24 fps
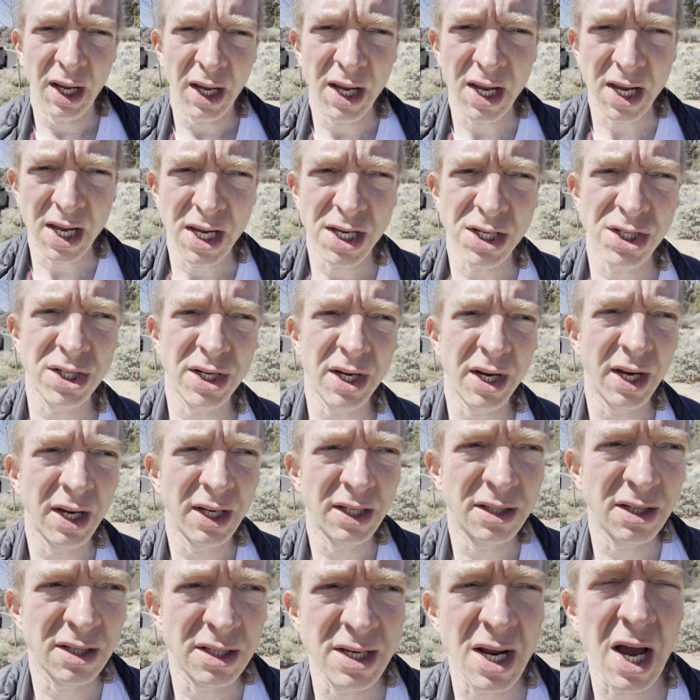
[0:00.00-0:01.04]
age
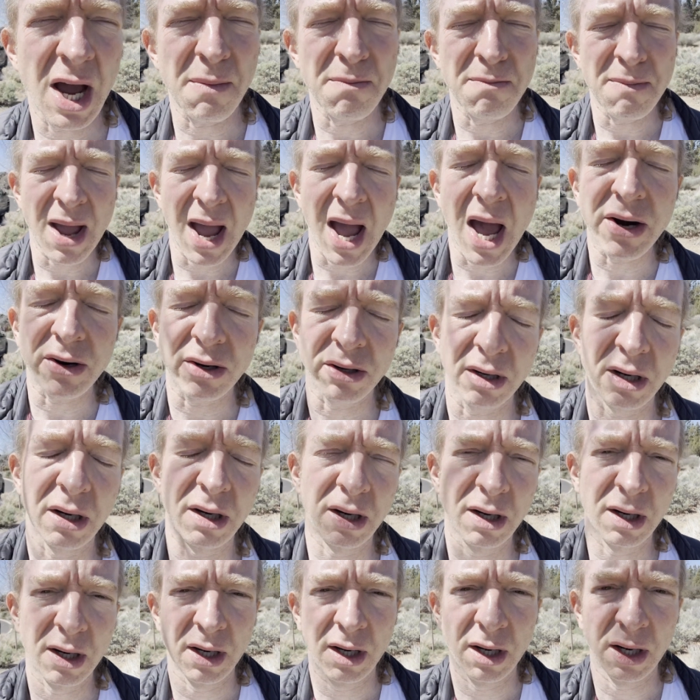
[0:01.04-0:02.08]
does not matter
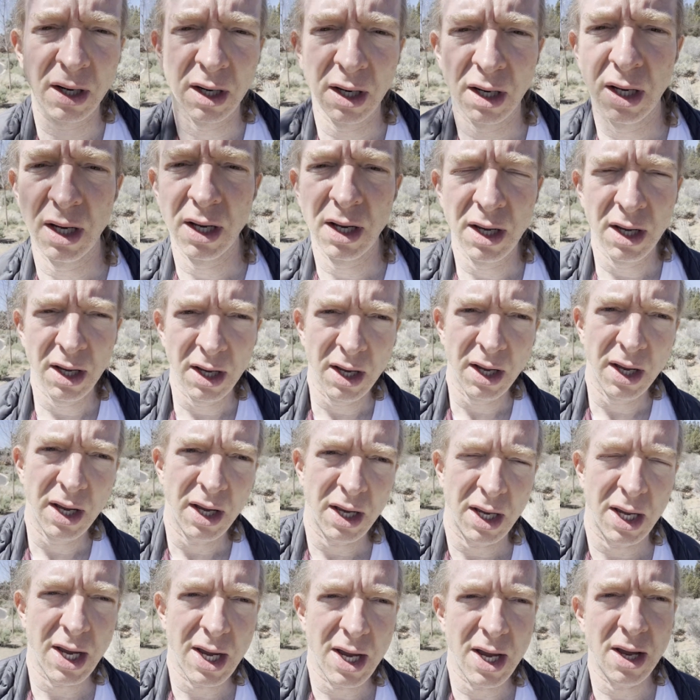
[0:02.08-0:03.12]

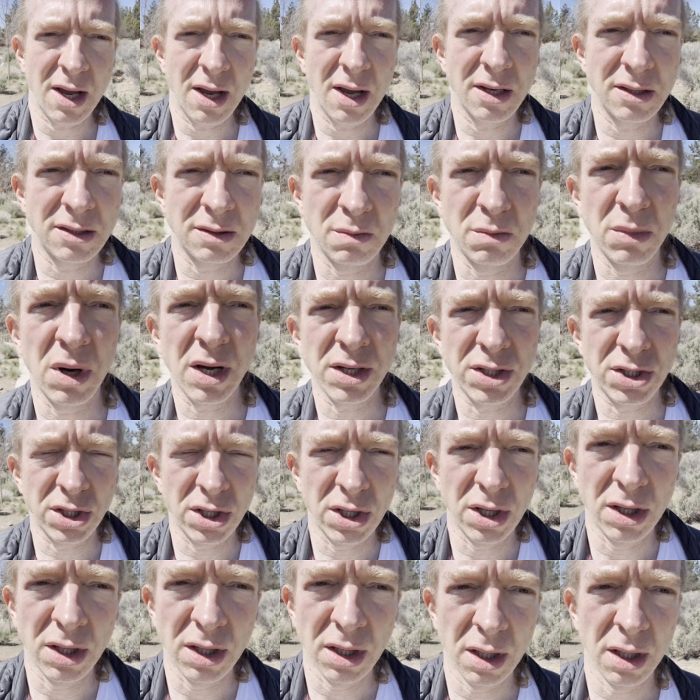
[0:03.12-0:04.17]
as
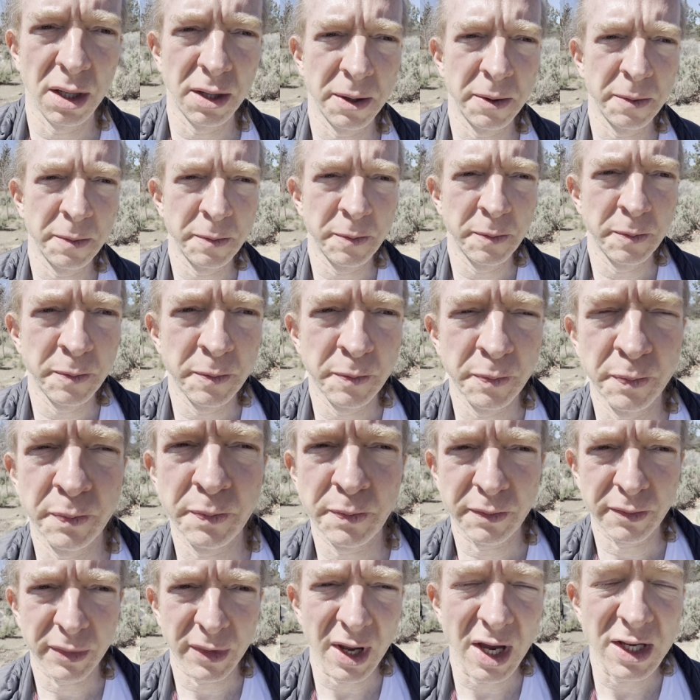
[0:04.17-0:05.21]
much
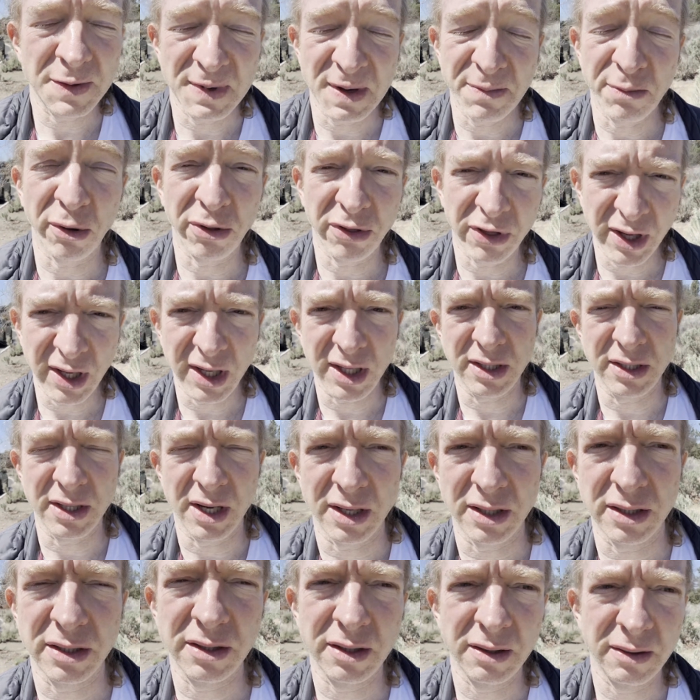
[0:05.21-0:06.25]
as people think it
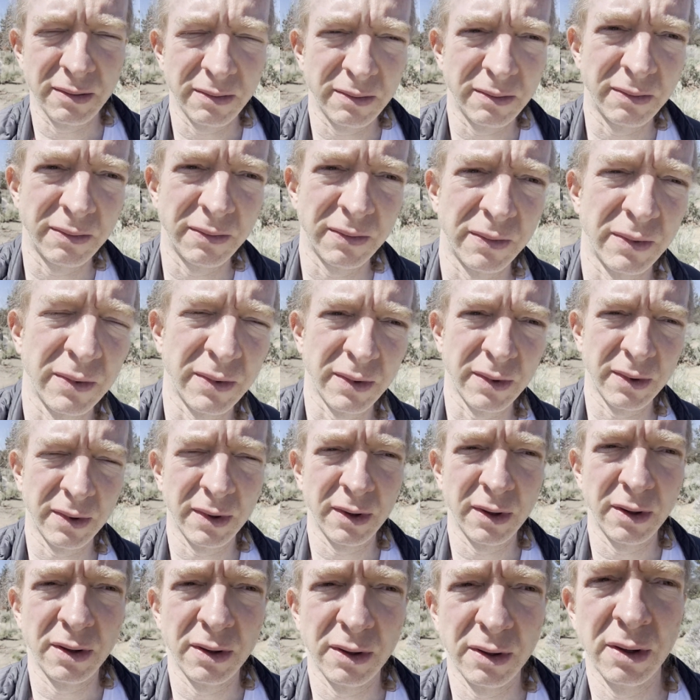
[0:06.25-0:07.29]
does.
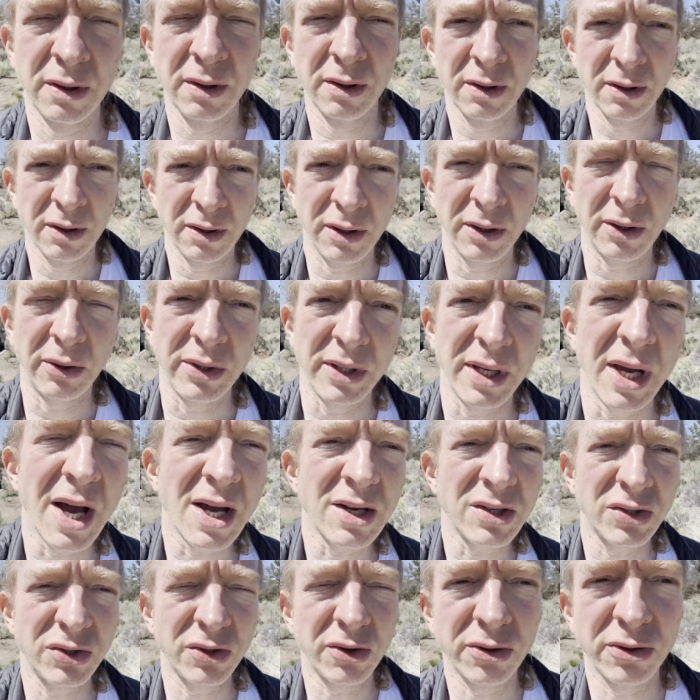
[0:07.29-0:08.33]
You know,
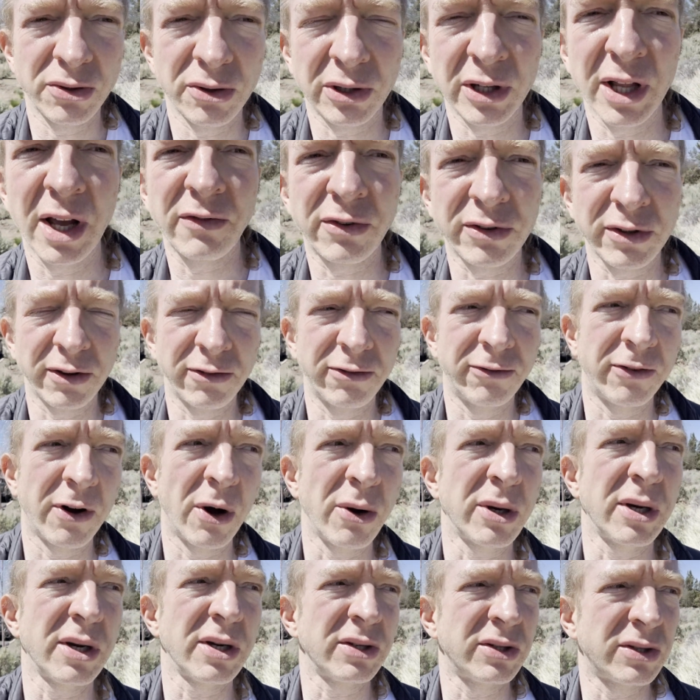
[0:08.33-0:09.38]
yes, your, your level of
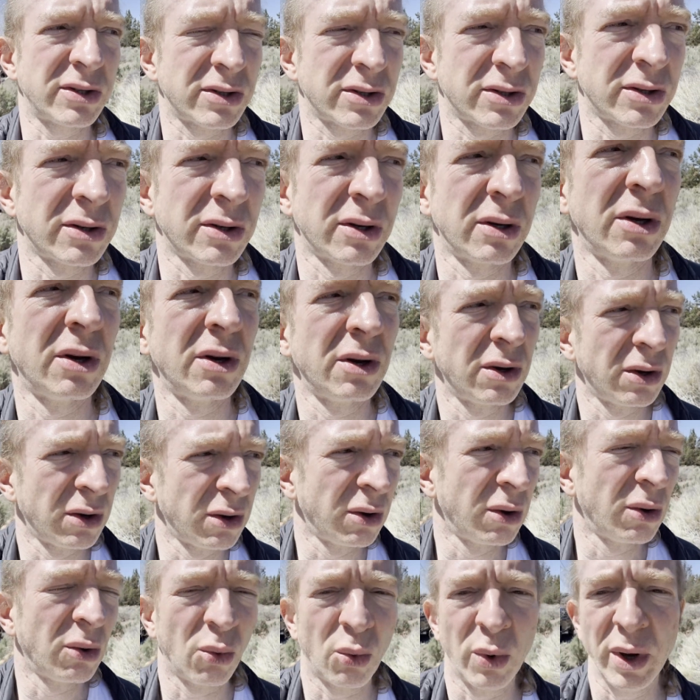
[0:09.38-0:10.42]
focus
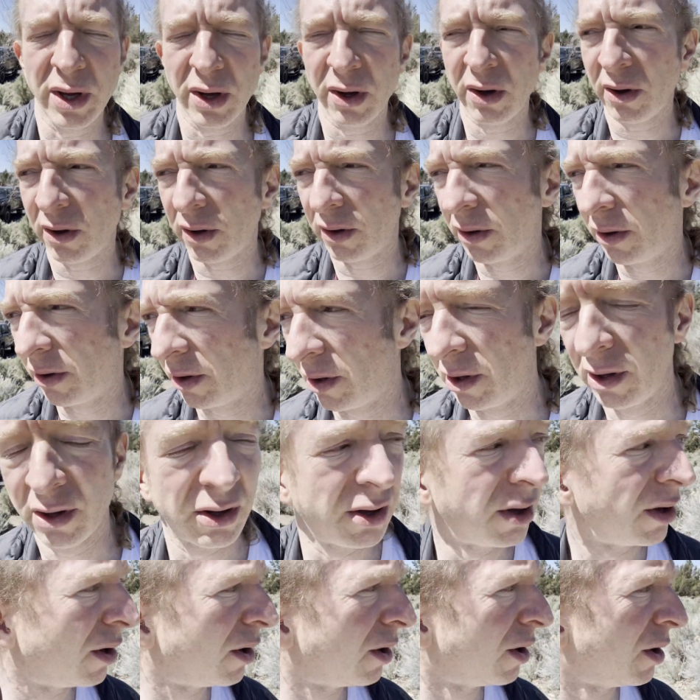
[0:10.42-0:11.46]
will,
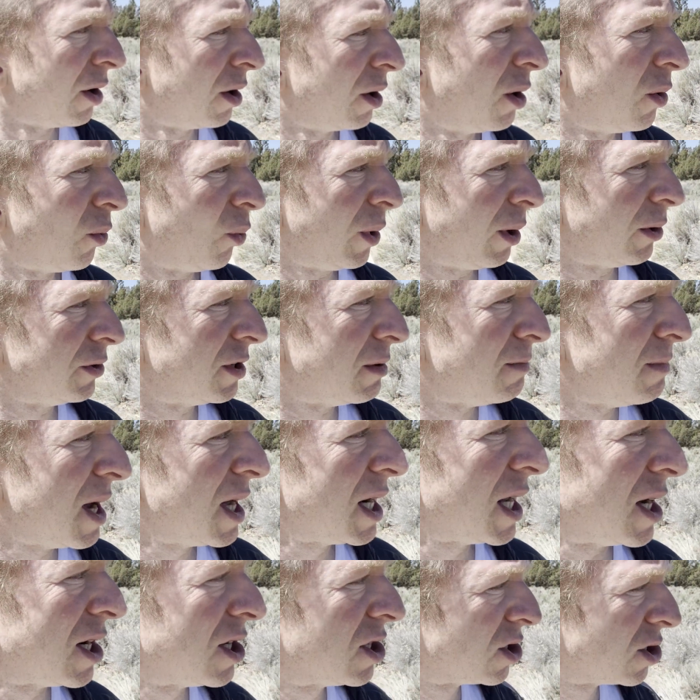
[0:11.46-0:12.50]
will
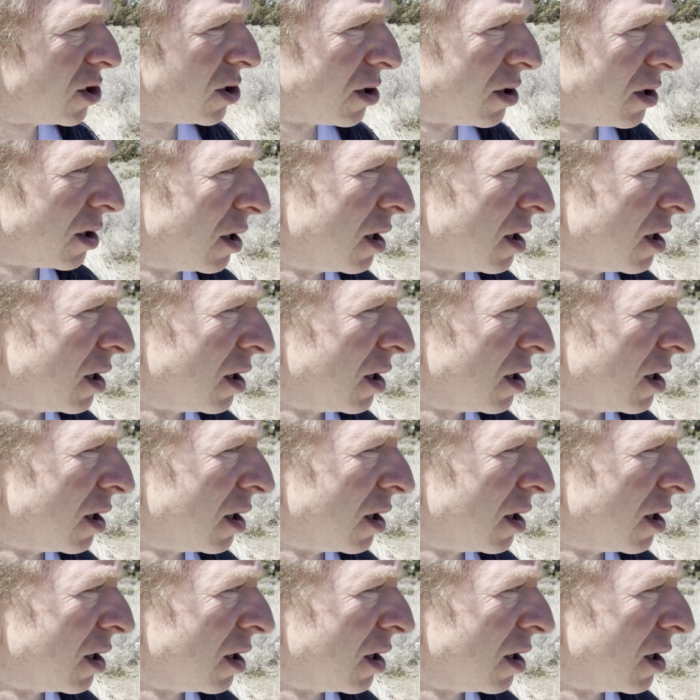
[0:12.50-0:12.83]
diminish